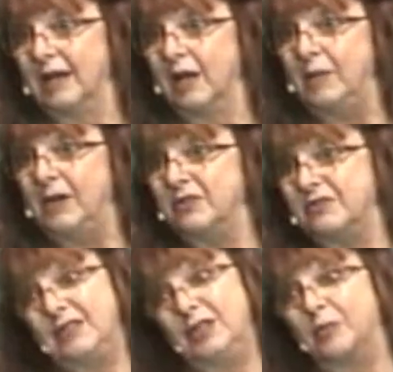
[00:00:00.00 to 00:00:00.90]
Because,
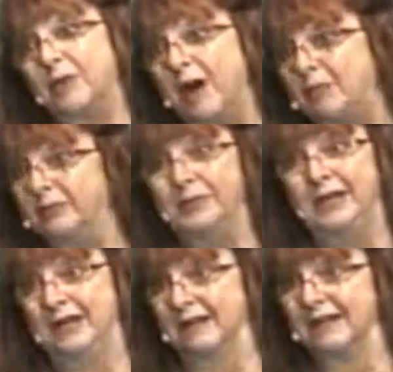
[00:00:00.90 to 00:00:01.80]
see, the problem
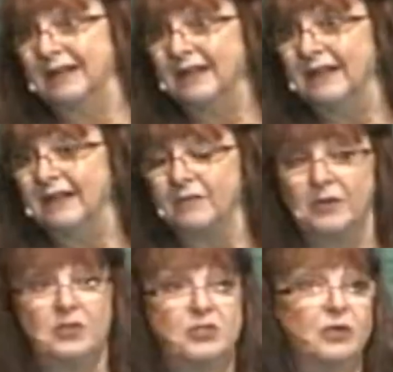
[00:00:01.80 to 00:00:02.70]
here
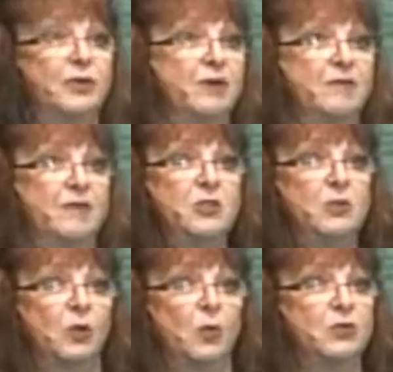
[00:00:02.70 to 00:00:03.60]
for the children of
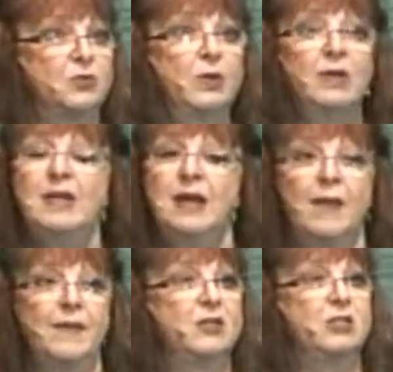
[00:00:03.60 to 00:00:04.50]
Israel was really
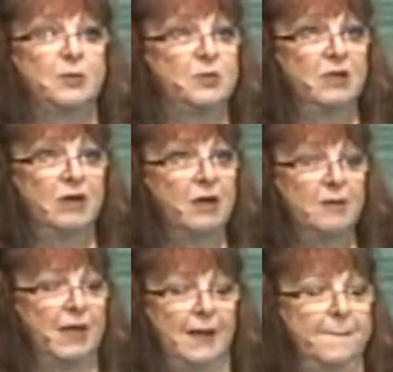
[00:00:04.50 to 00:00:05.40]
not the Egyptian
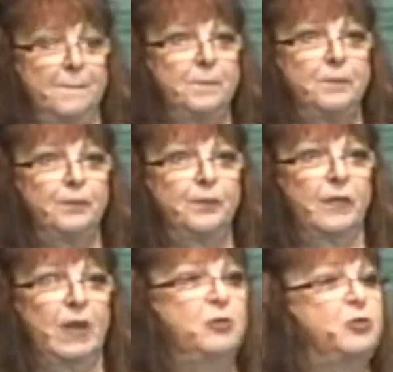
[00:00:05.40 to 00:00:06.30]
army.
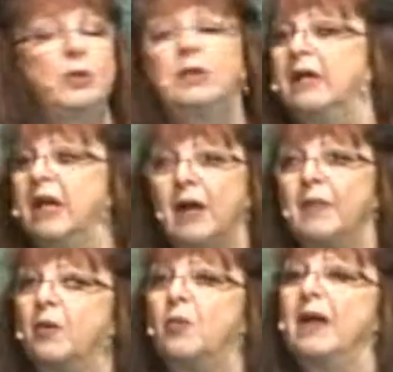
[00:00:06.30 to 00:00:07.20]
It was really not
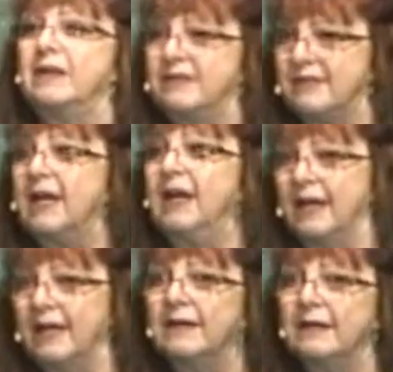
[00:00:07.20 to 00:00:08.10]
the Red
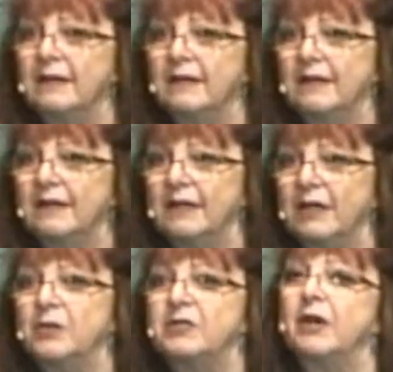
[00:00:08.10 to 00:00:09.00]
Sea. It
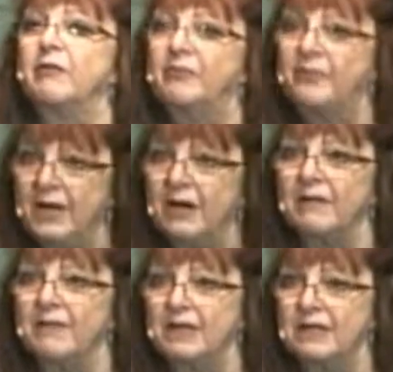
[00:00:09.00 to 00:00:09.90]
was their fear
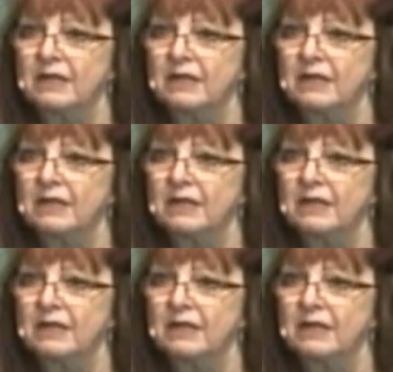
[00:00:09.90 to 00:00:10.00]
of it.